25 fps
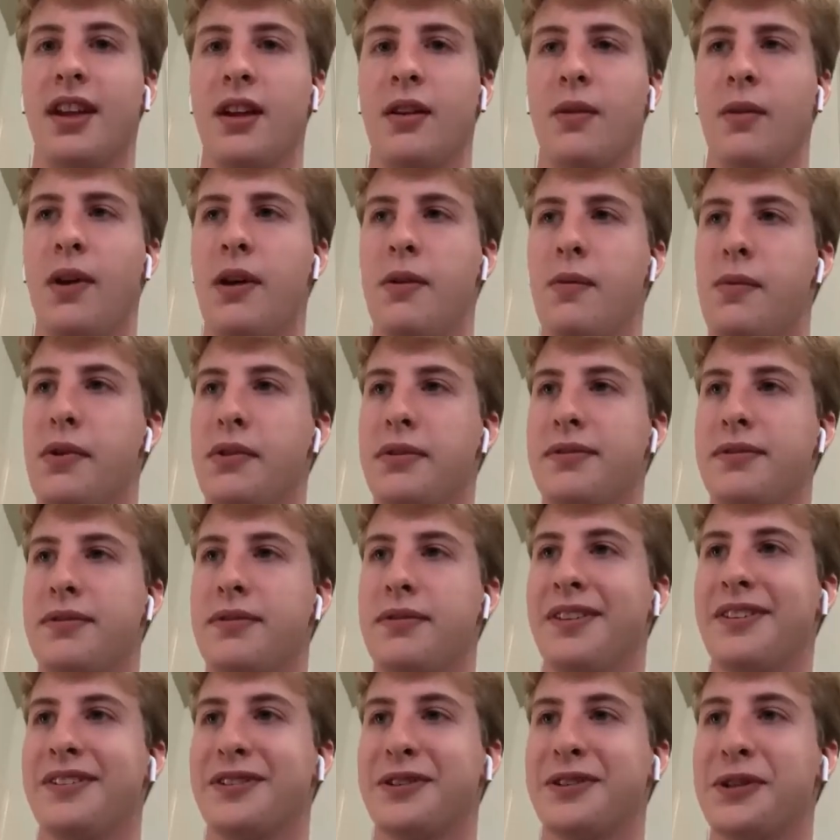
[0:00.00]
Wait, what
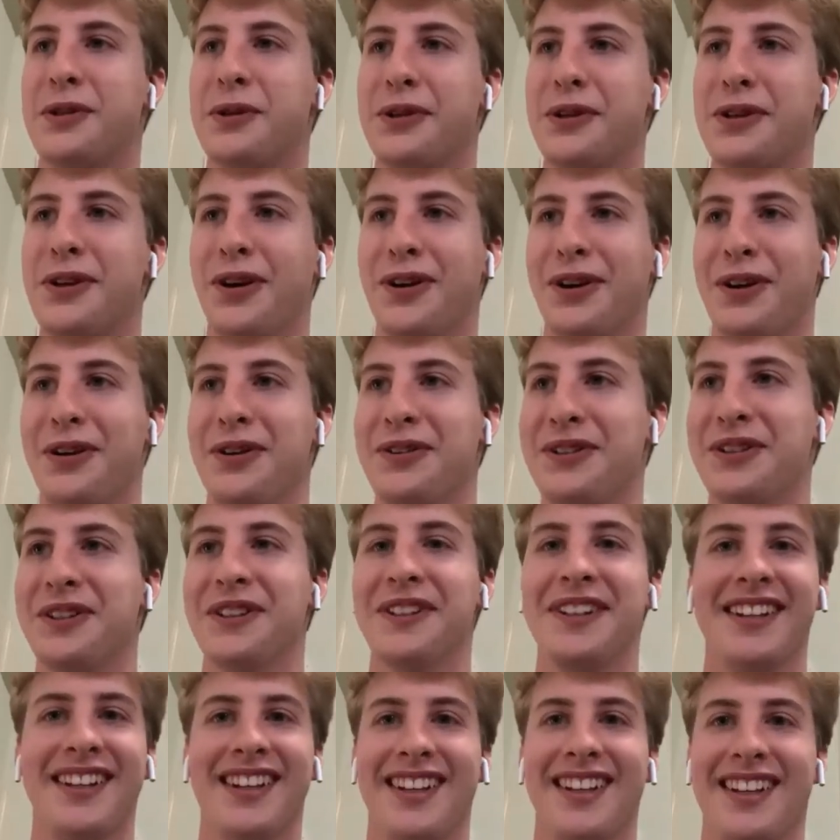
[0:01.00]
school do y'all go
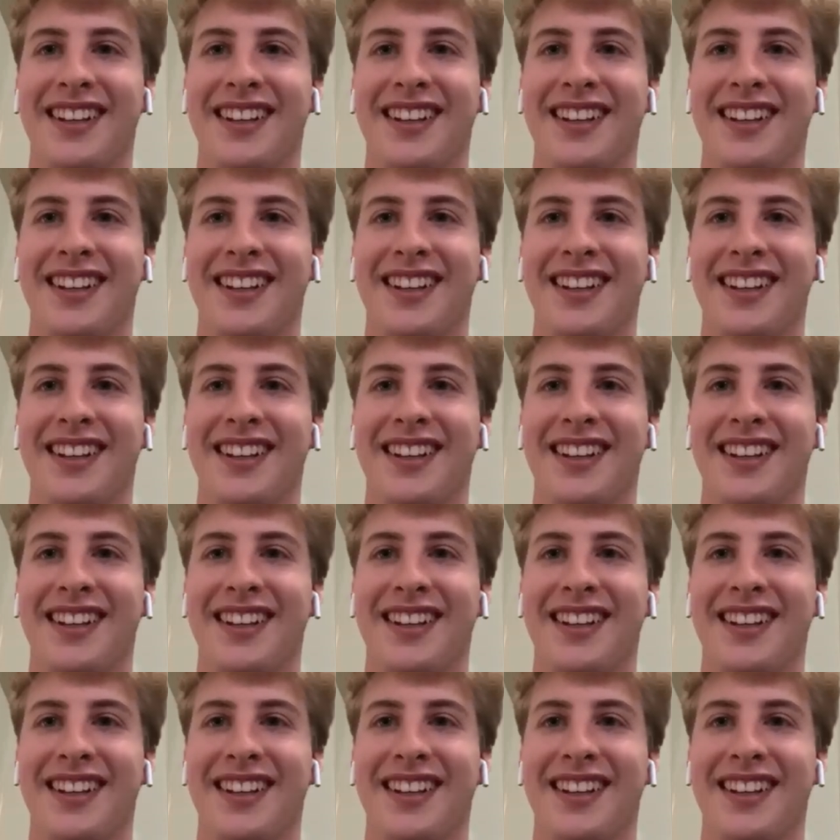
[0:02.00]
to?